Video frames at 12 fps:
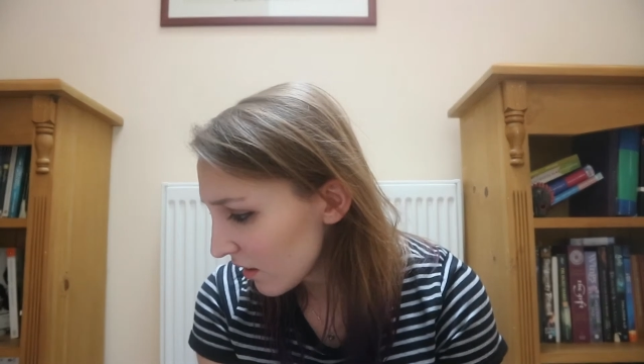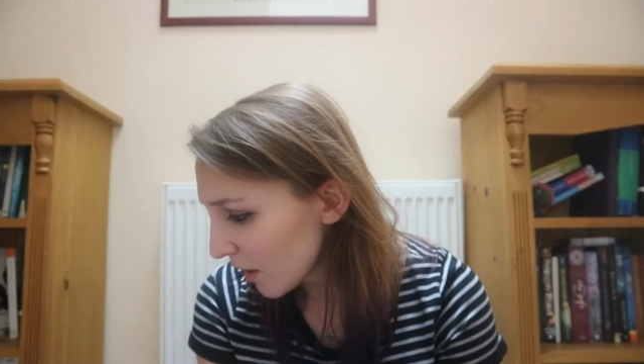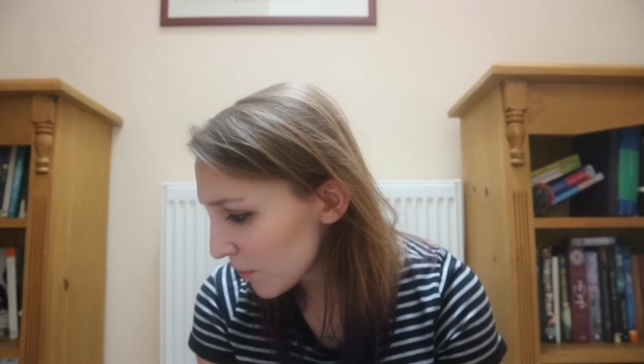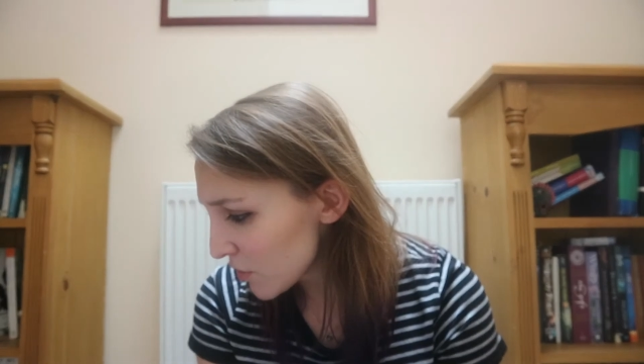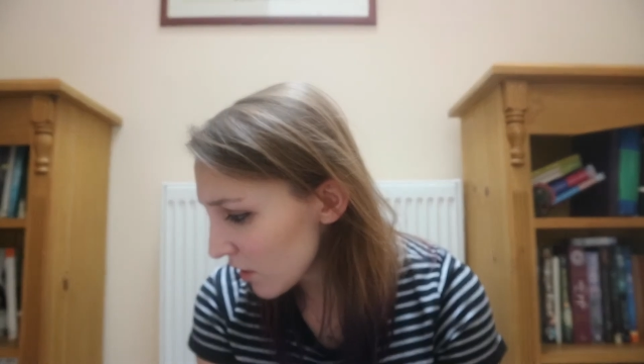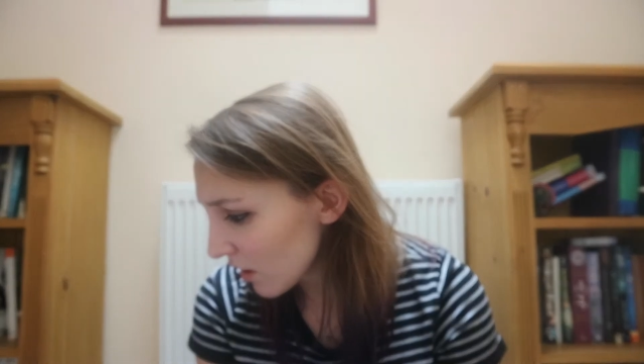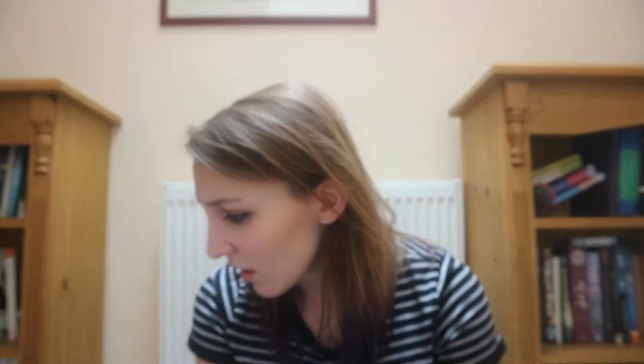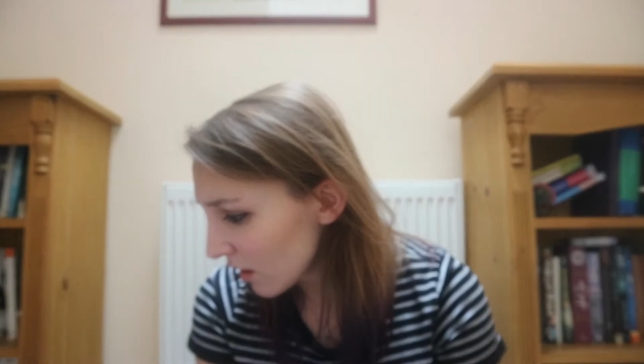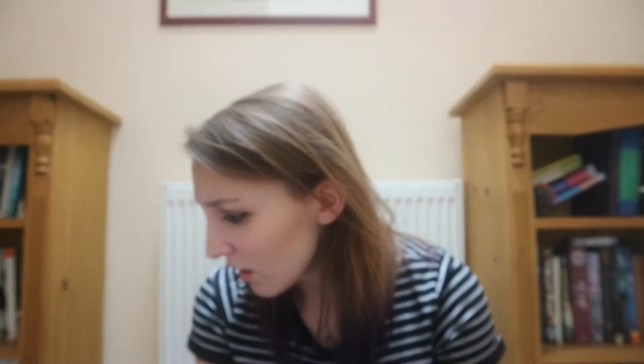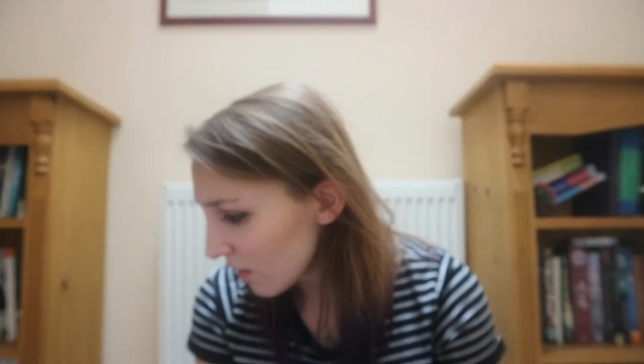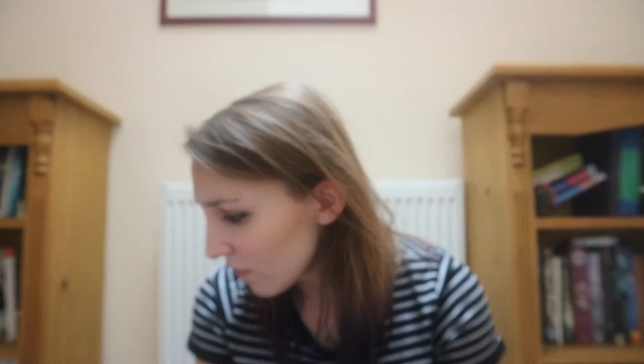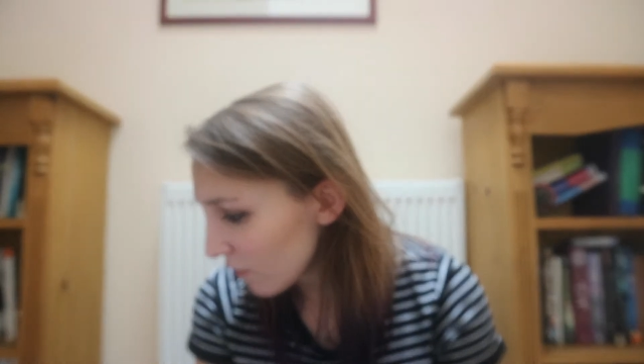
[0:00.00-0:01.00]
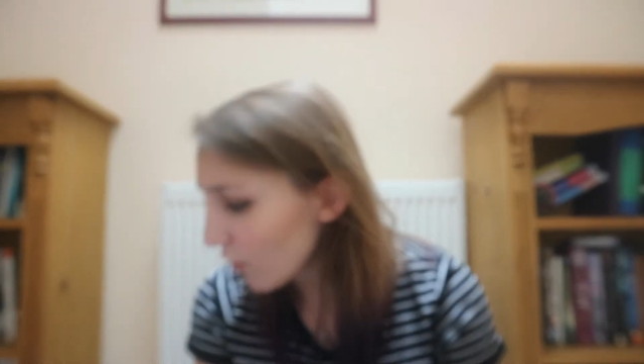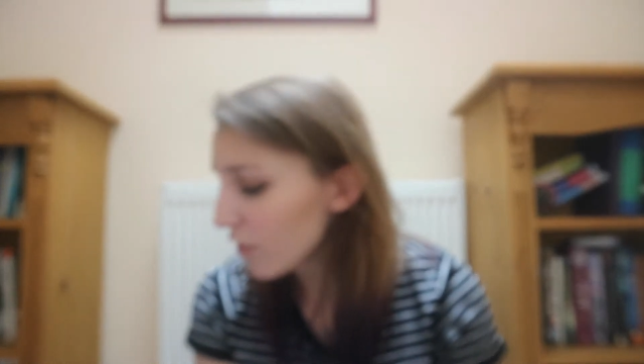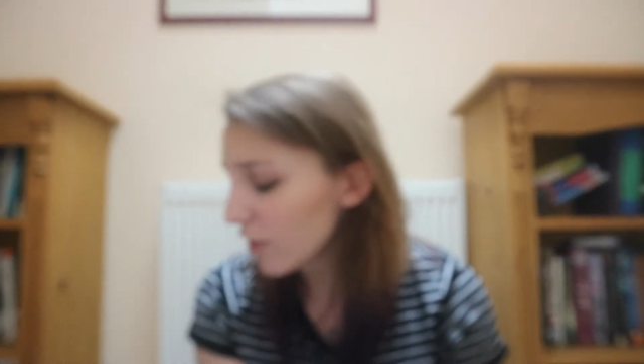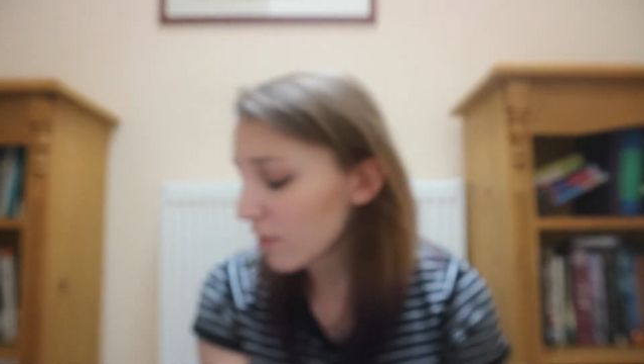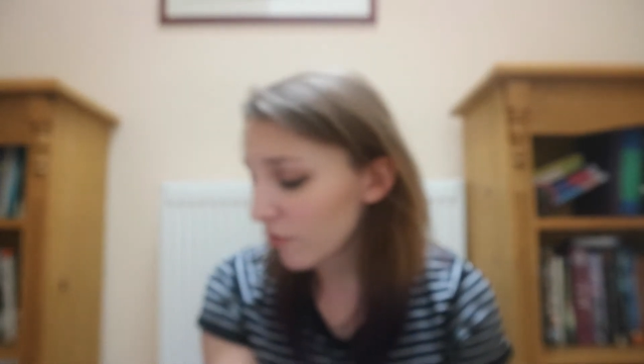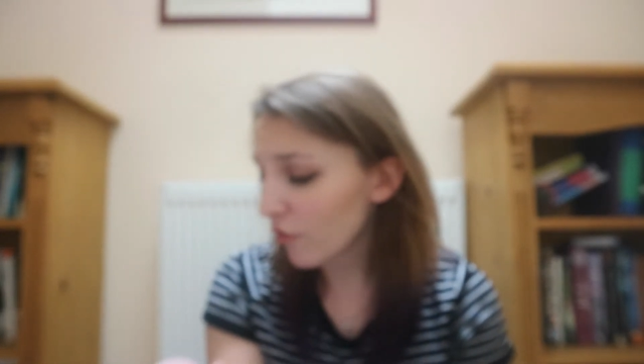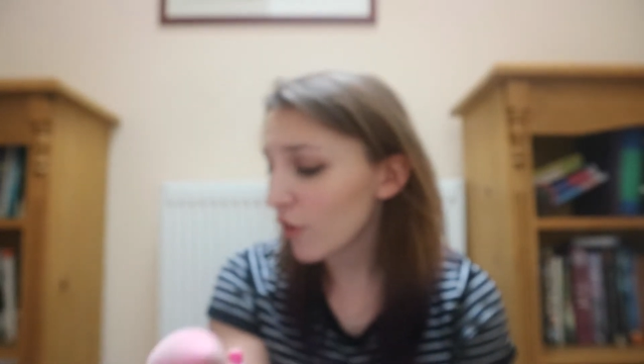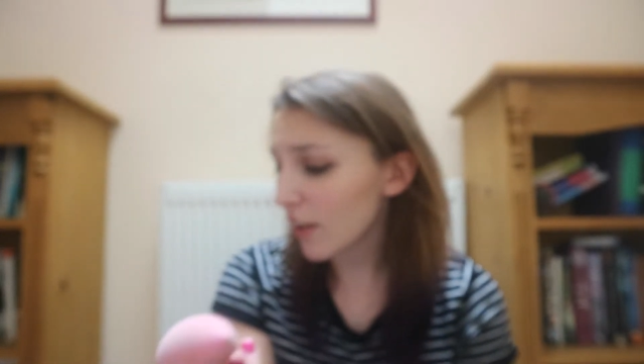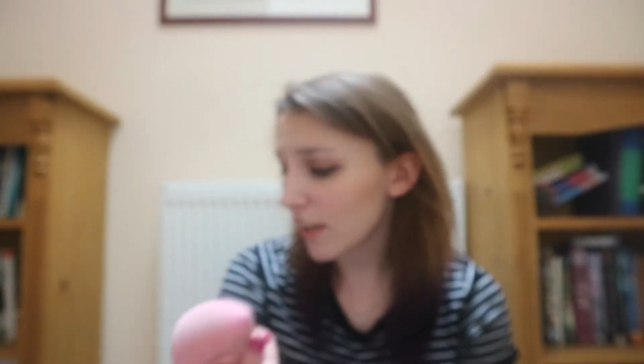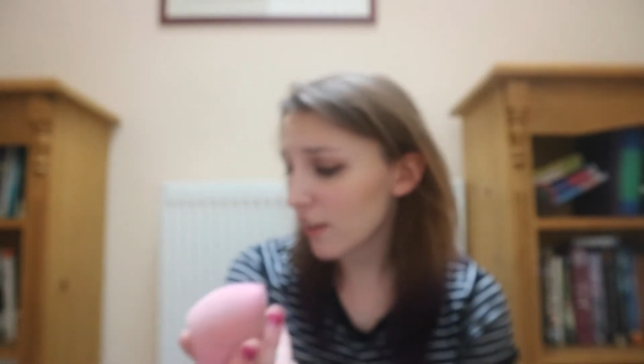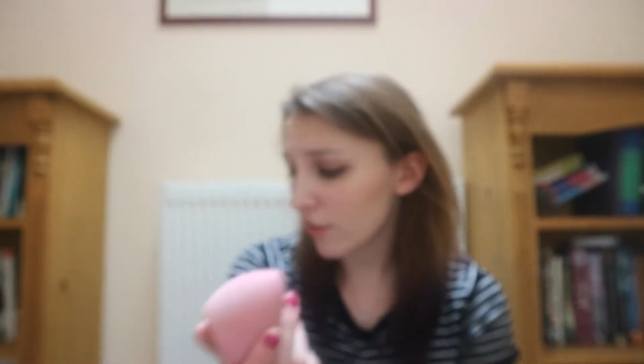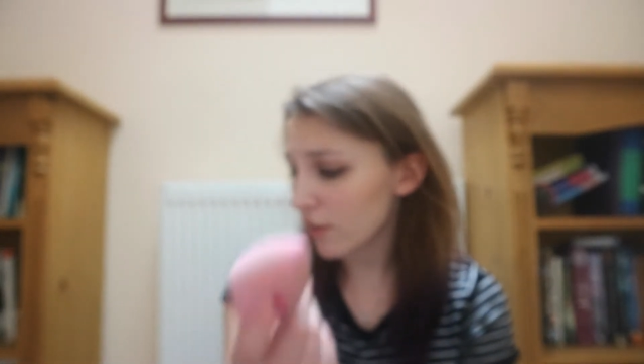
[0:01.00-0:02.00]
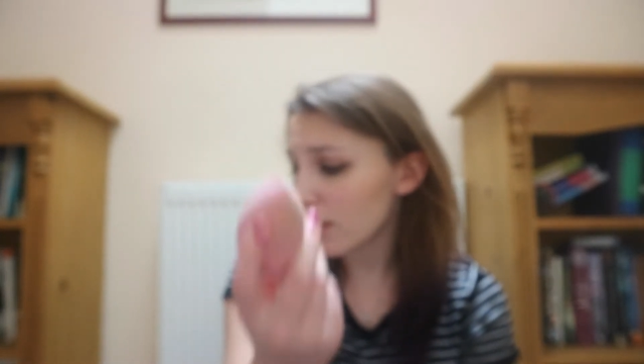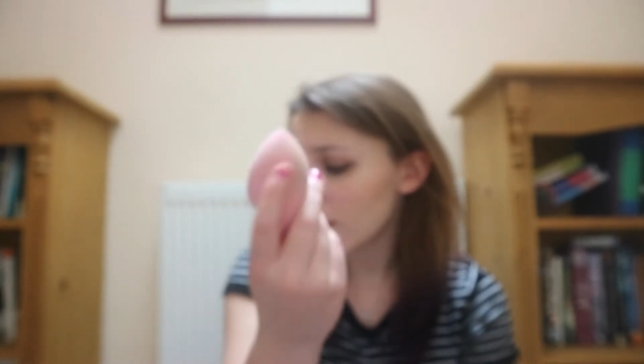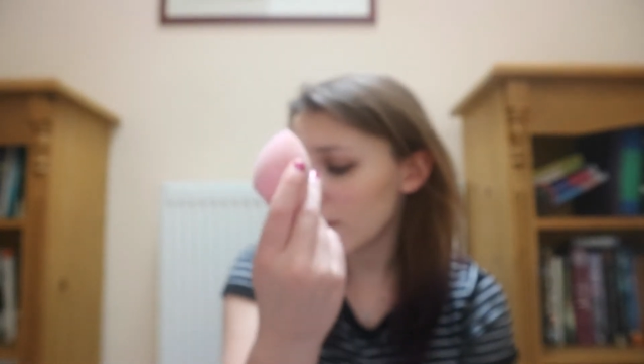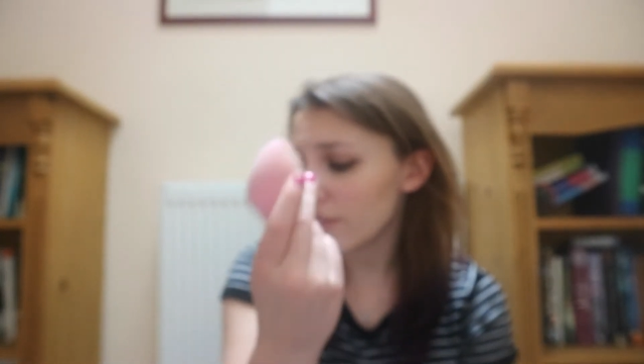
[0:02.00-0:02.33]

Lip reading: How much are they? £4.93